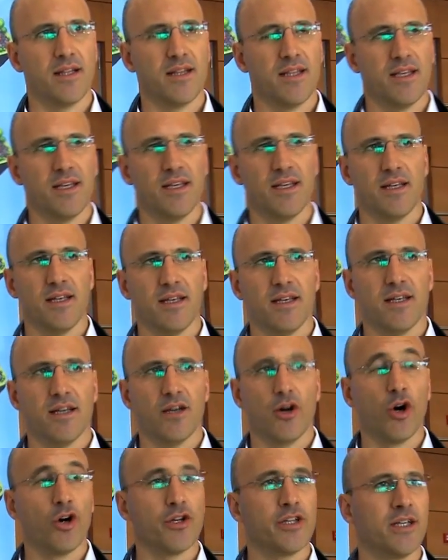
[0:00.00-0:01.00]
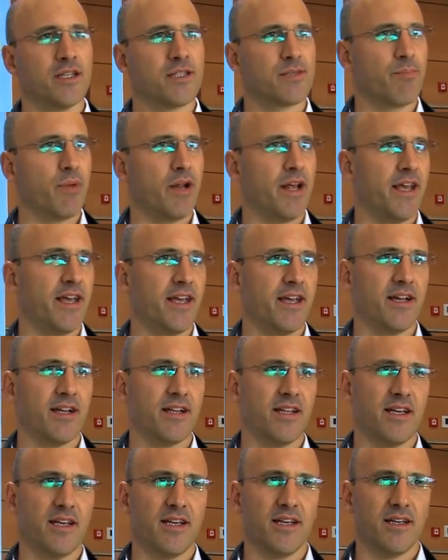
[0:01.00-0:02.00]
the audience
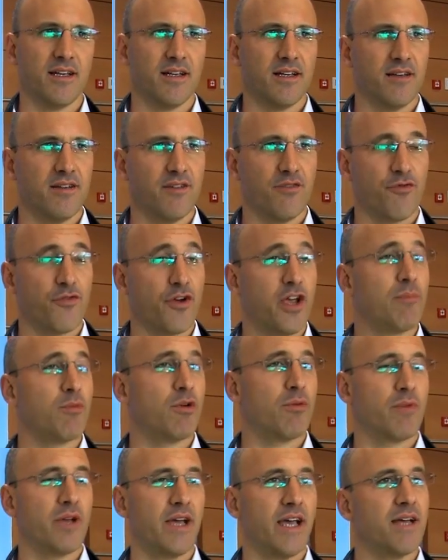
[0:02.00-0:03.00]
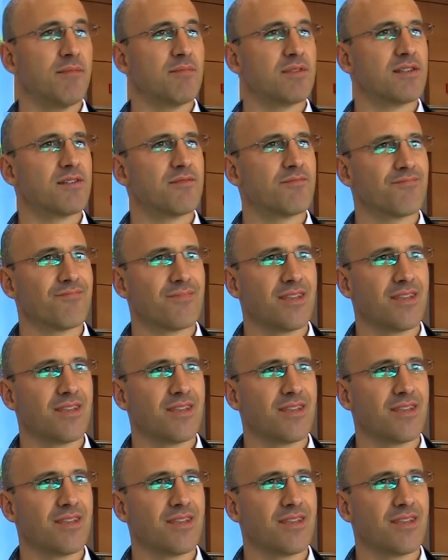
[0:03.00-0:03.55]
playing the freemium games,